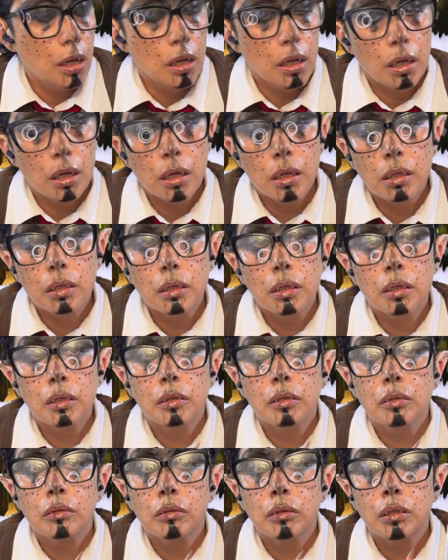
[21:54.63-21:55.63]
in
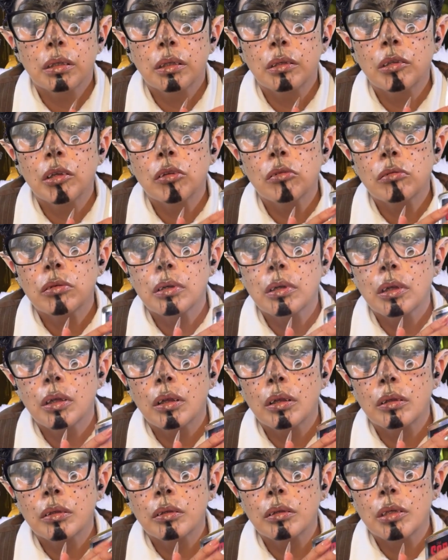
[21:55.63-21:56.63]
this
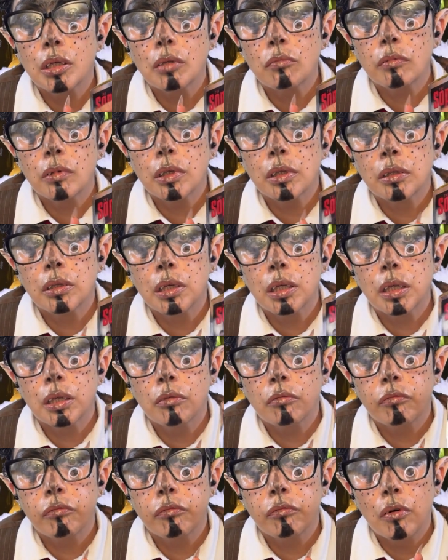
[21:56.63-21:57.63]
digital DVD
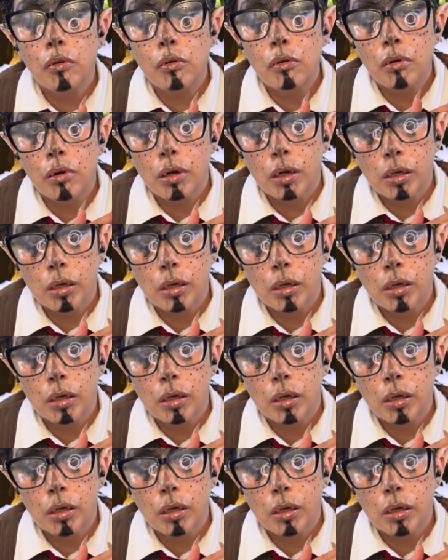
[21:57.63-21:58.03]
form.